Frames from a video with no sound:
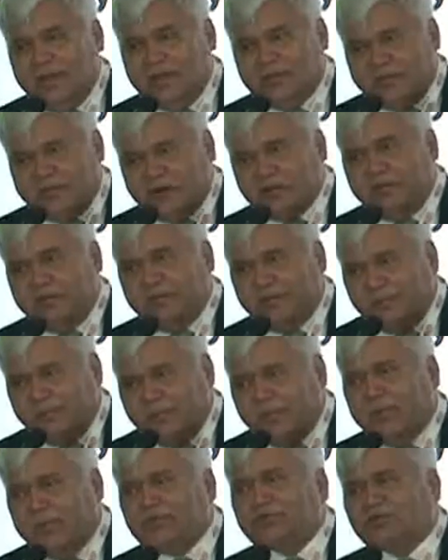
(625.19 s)
is one of the
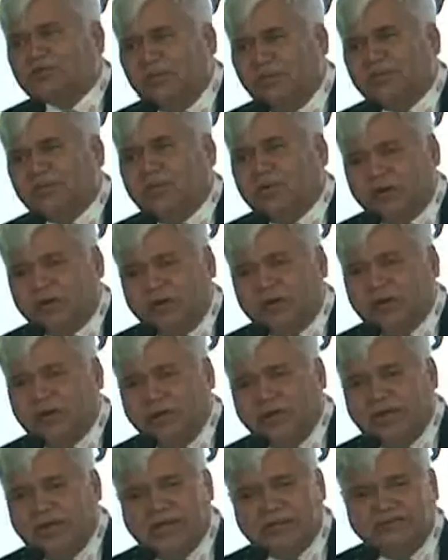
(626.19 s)
most important
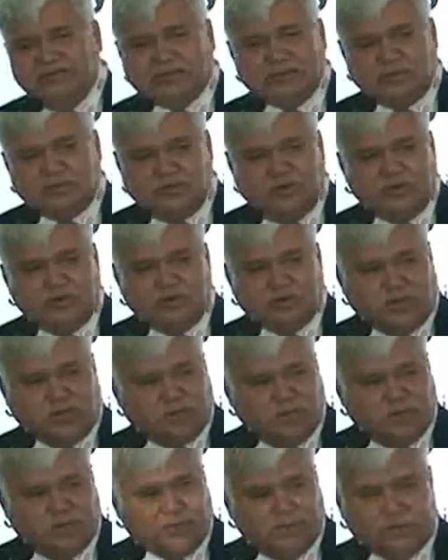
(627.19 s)
areas which is going to
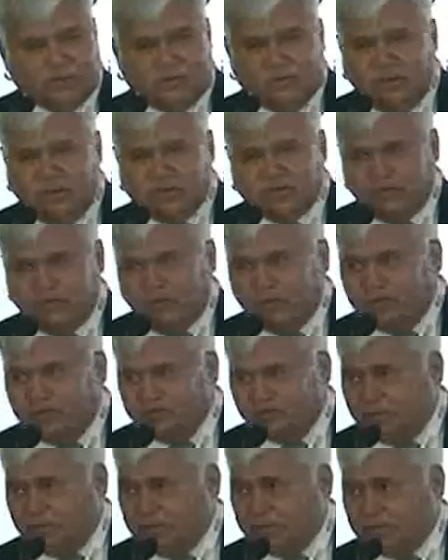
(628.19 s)
come up in
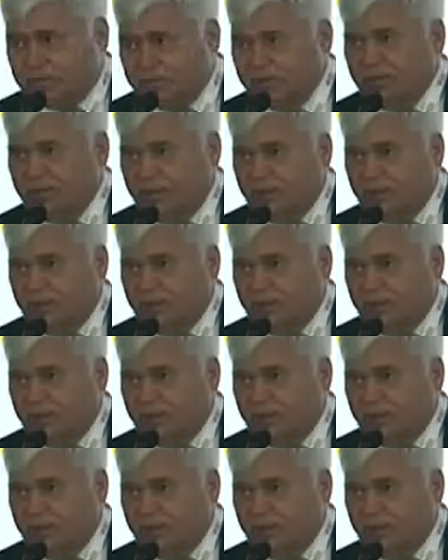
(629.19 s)
tomorrow's world.